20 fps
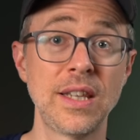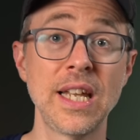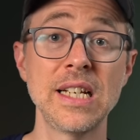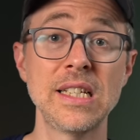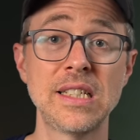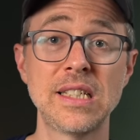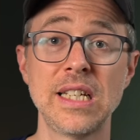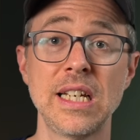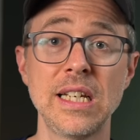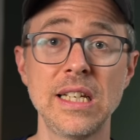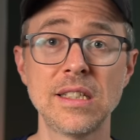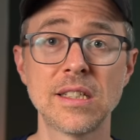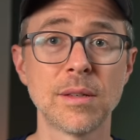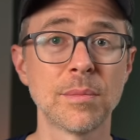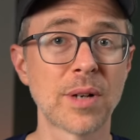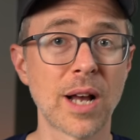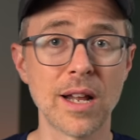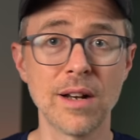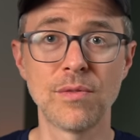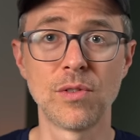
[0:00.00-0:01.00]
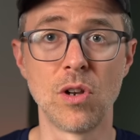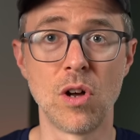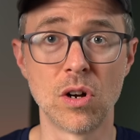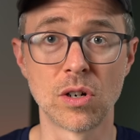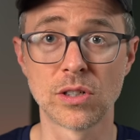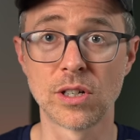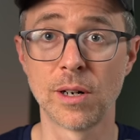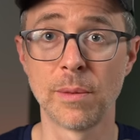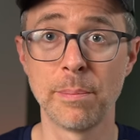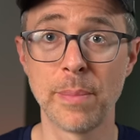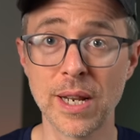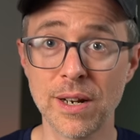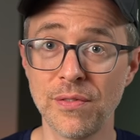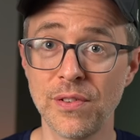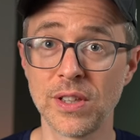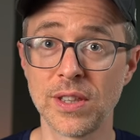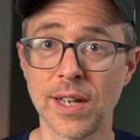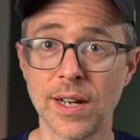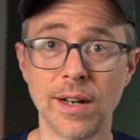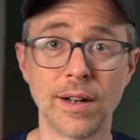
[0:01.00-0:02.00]
they see some kind of long-term
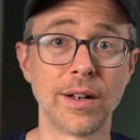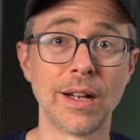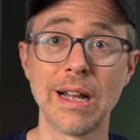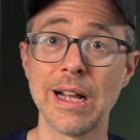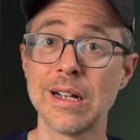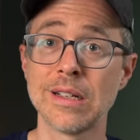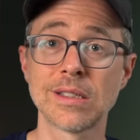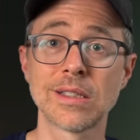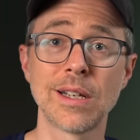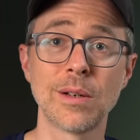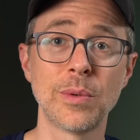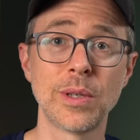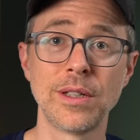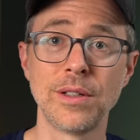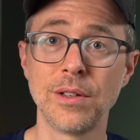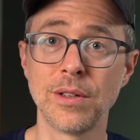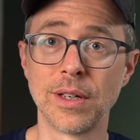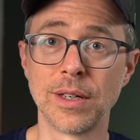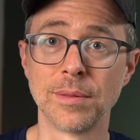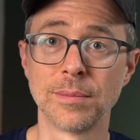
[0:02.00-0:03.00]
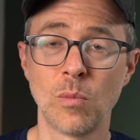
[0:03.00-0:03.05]
benefit there, else they wouldn't do it.